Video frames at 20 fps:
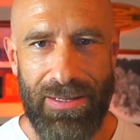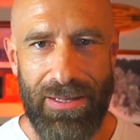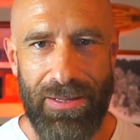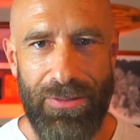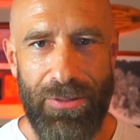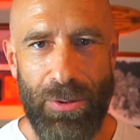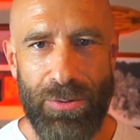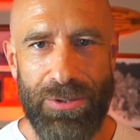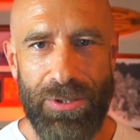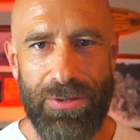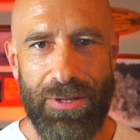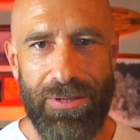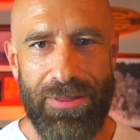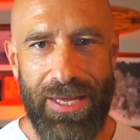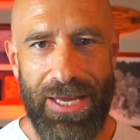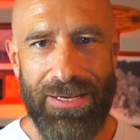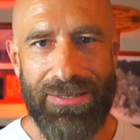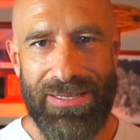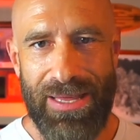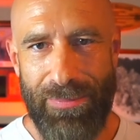Those are the
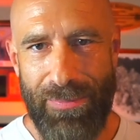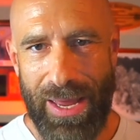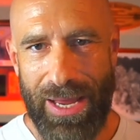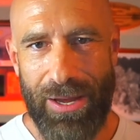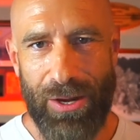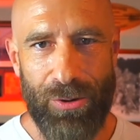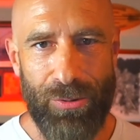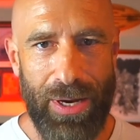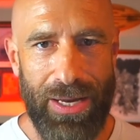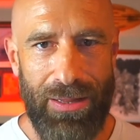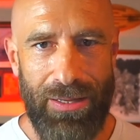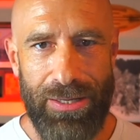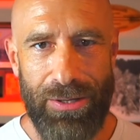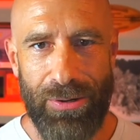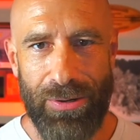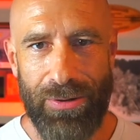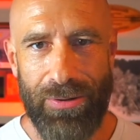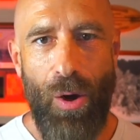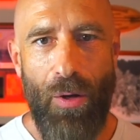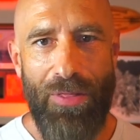things that make a great
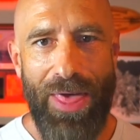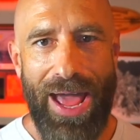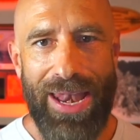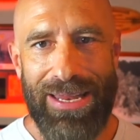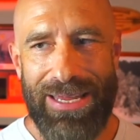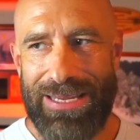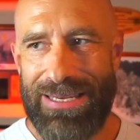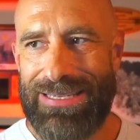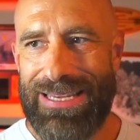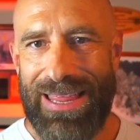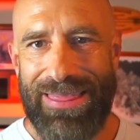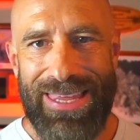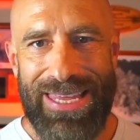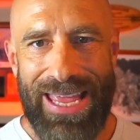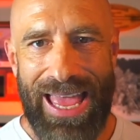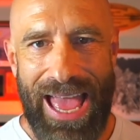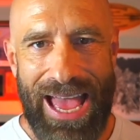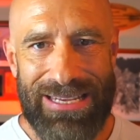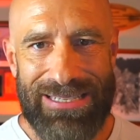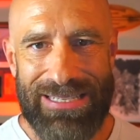leader. That is
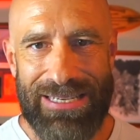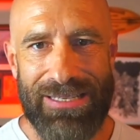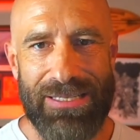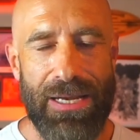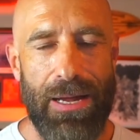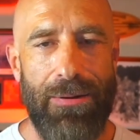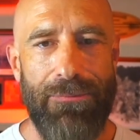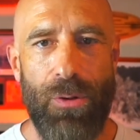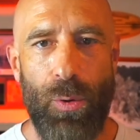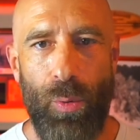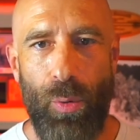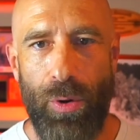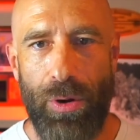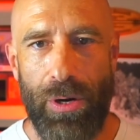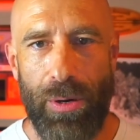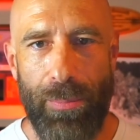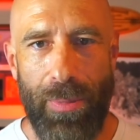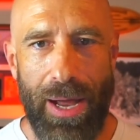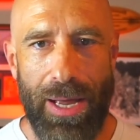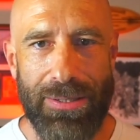the essence of the
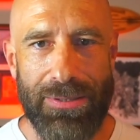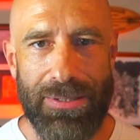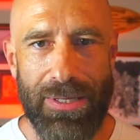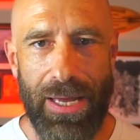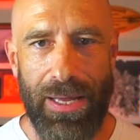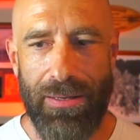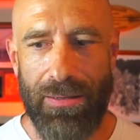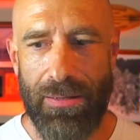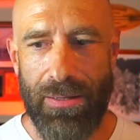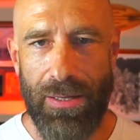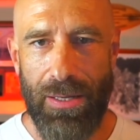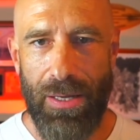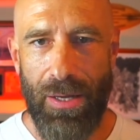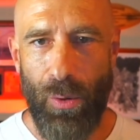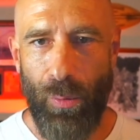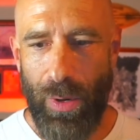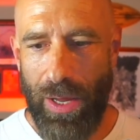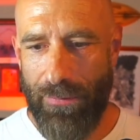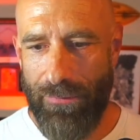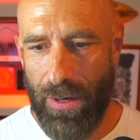warrior mindset.
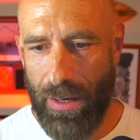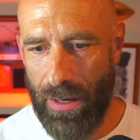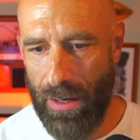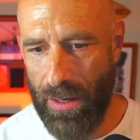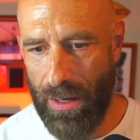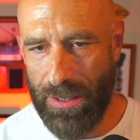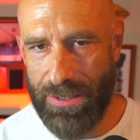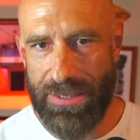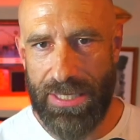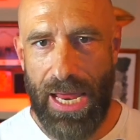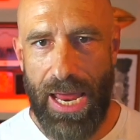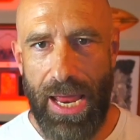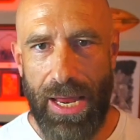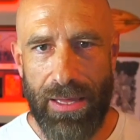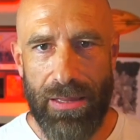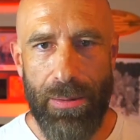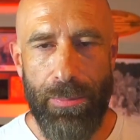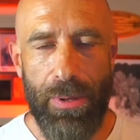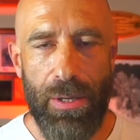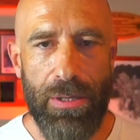We have a saying
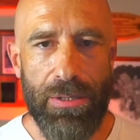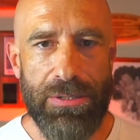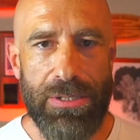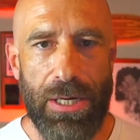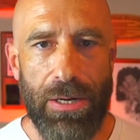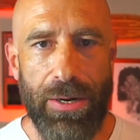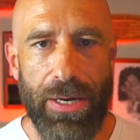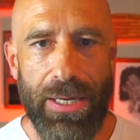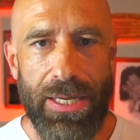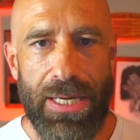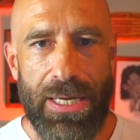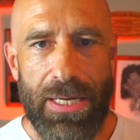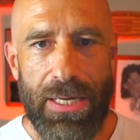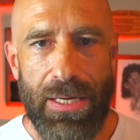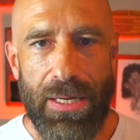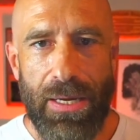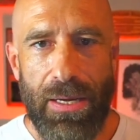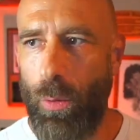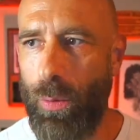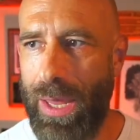in the military.
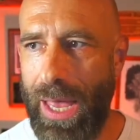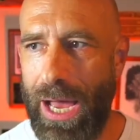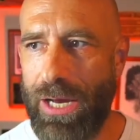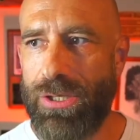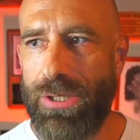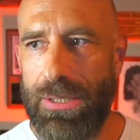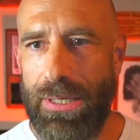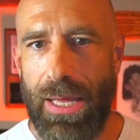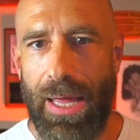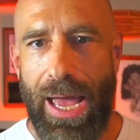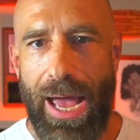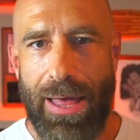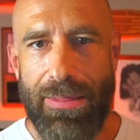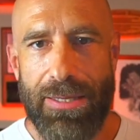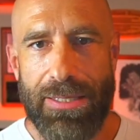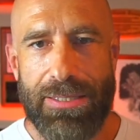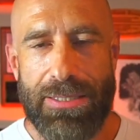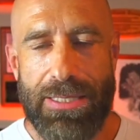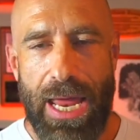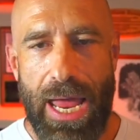We actually had
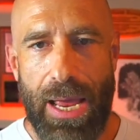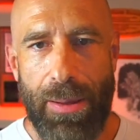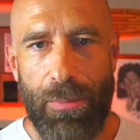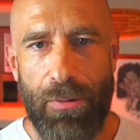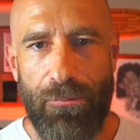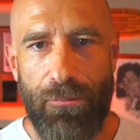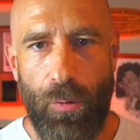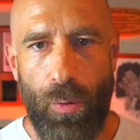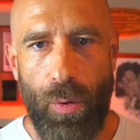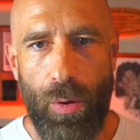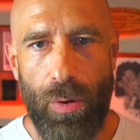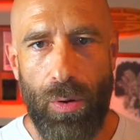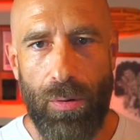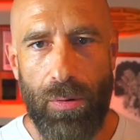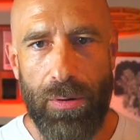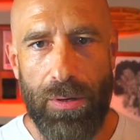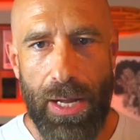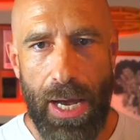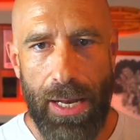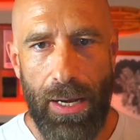this saying
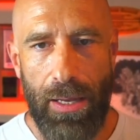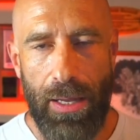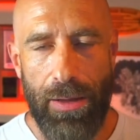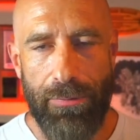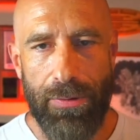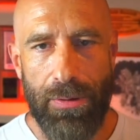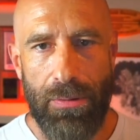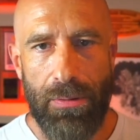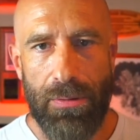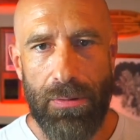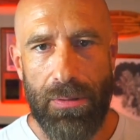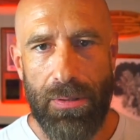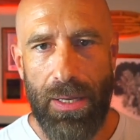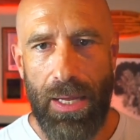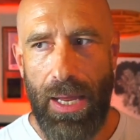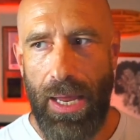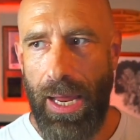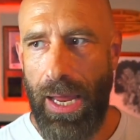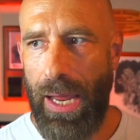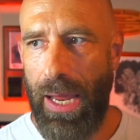before 9/11
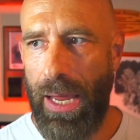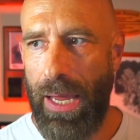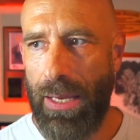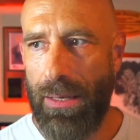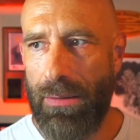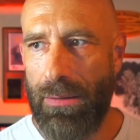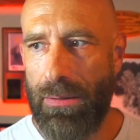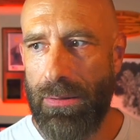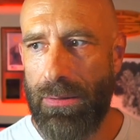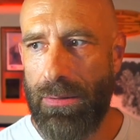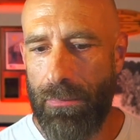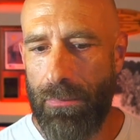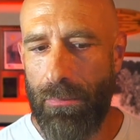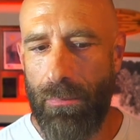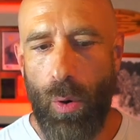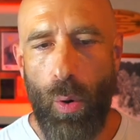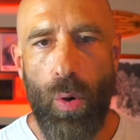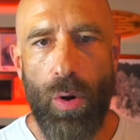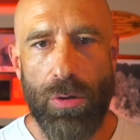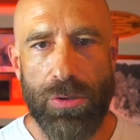and
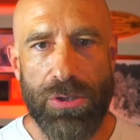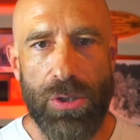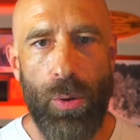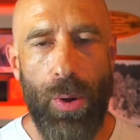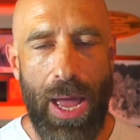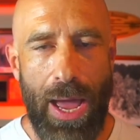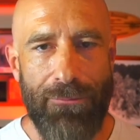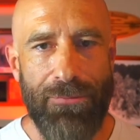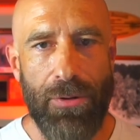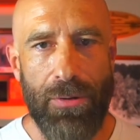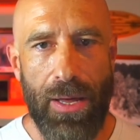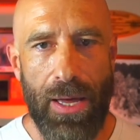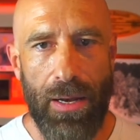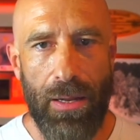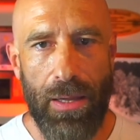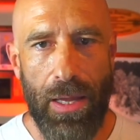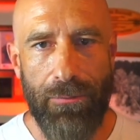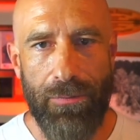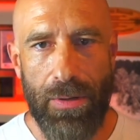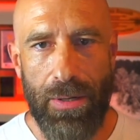more so after
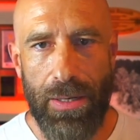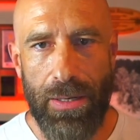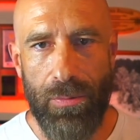9/11.